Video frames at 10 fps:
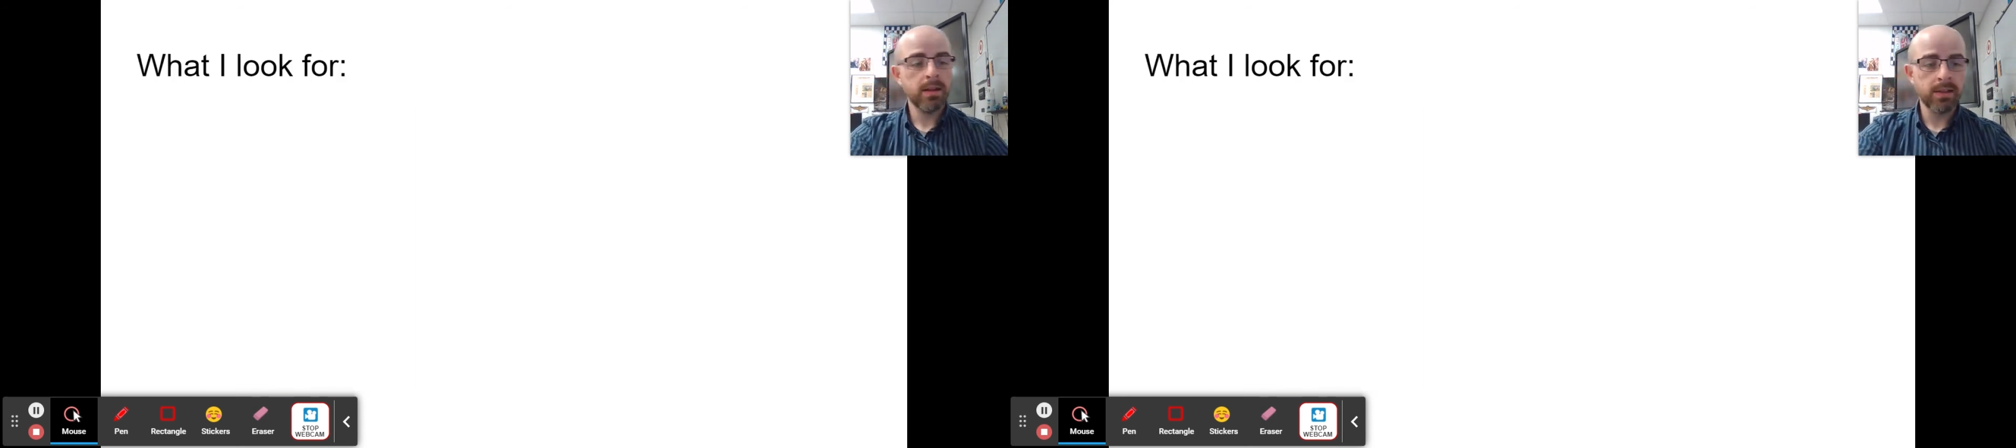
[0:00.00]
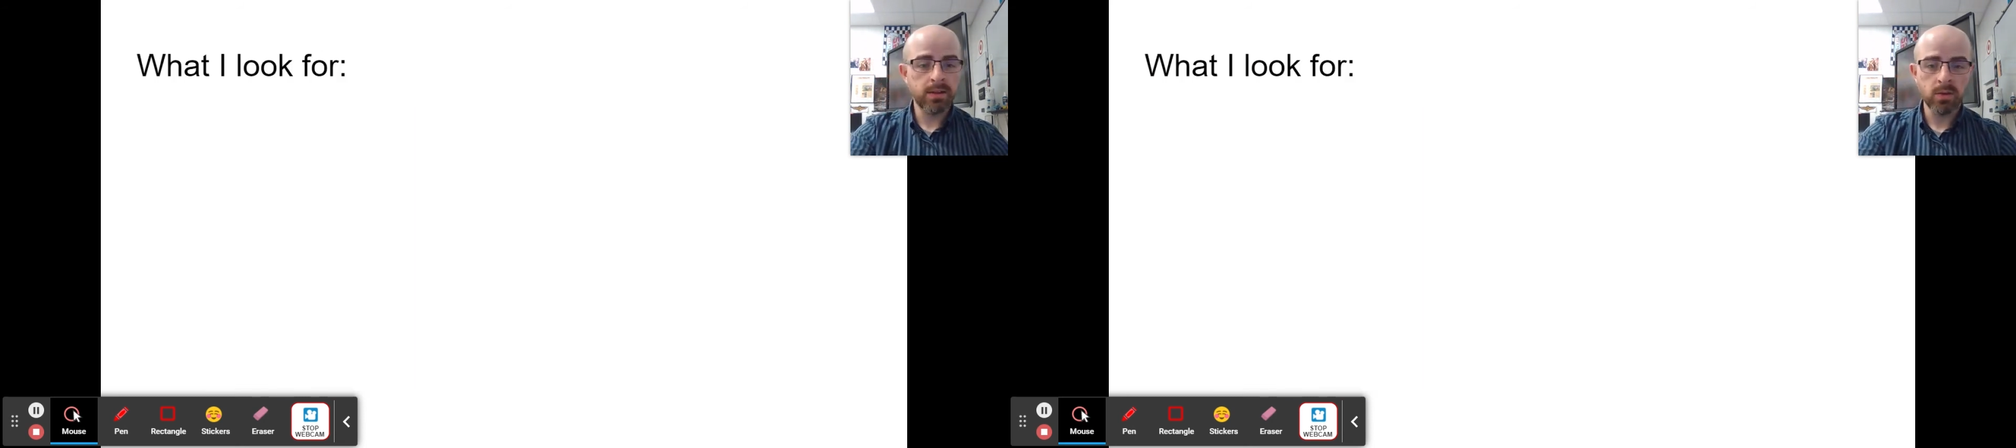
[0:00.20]

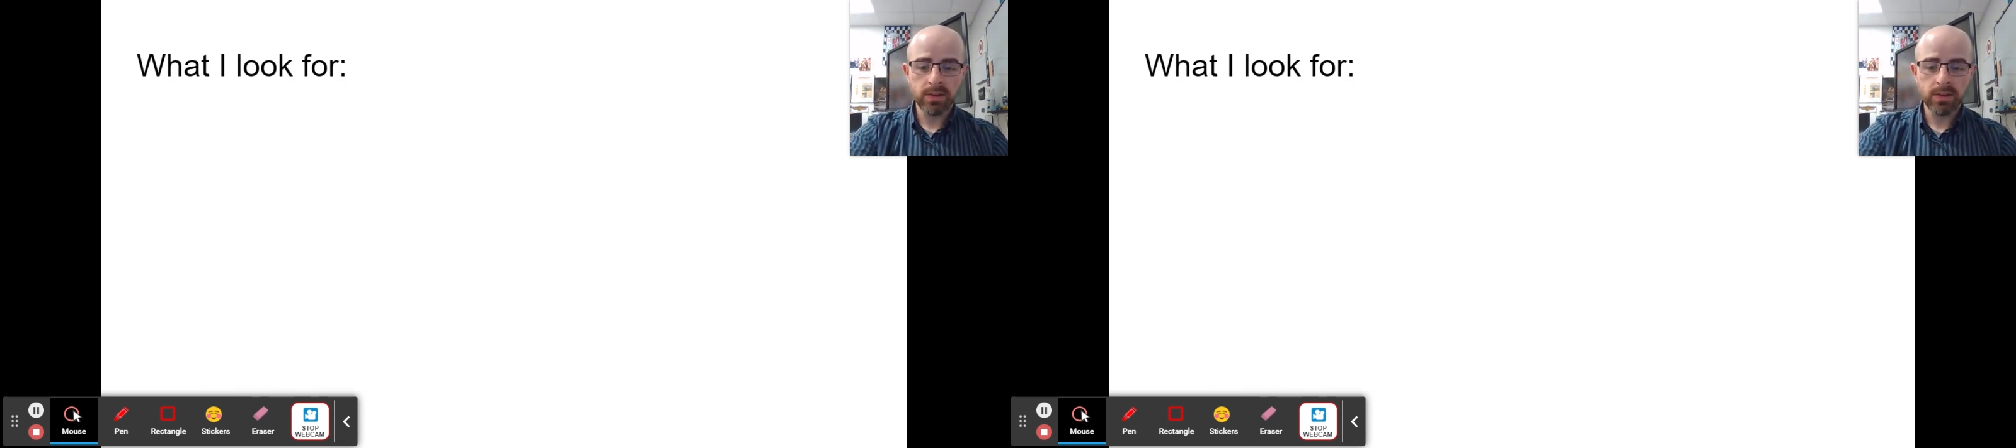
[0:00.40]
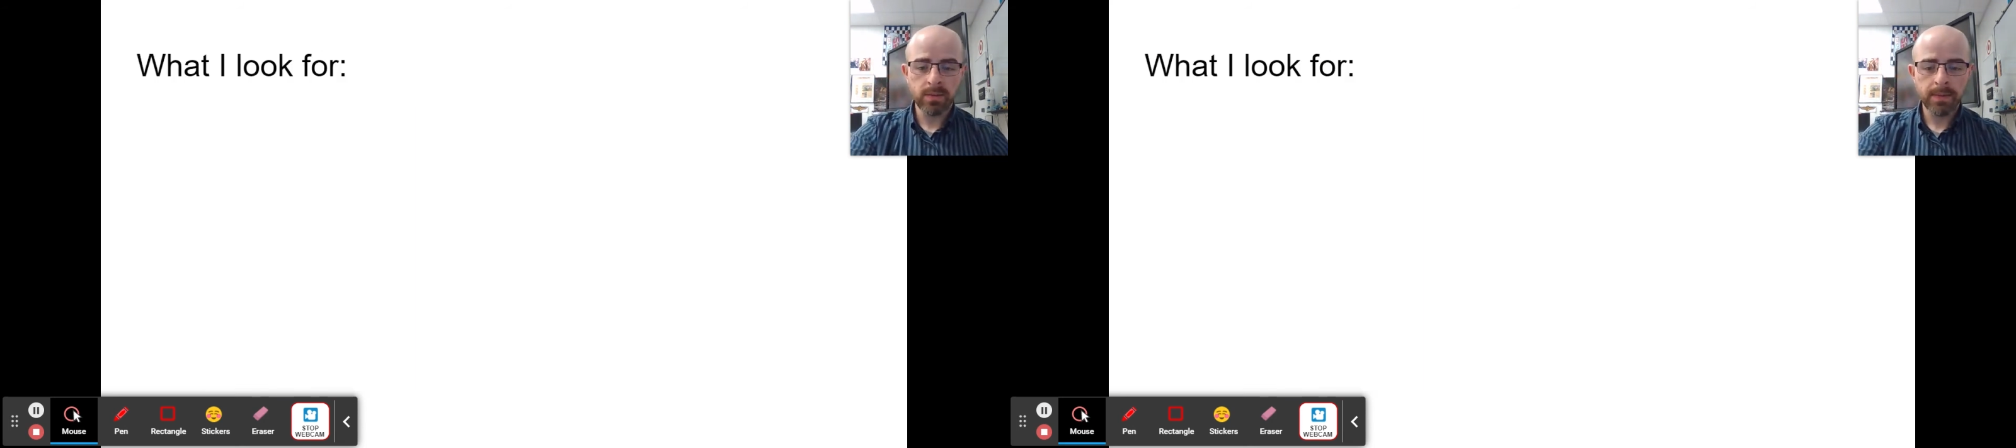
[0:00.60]
let's do
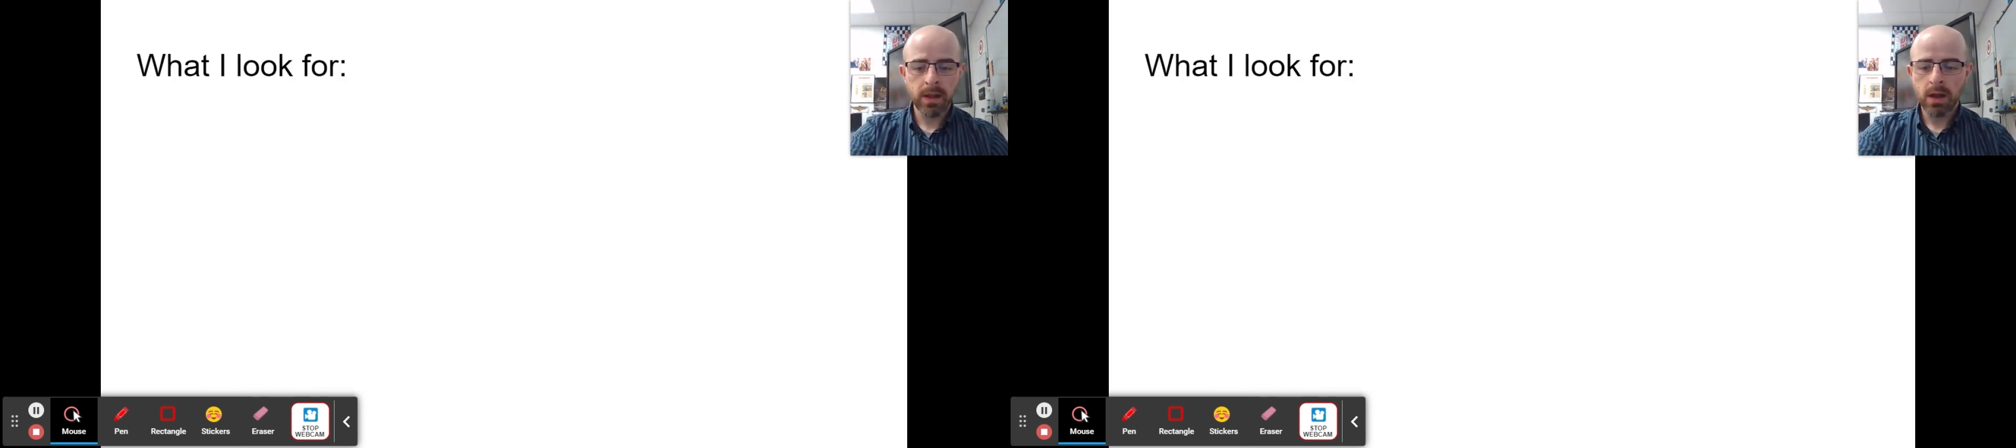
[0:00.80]
this.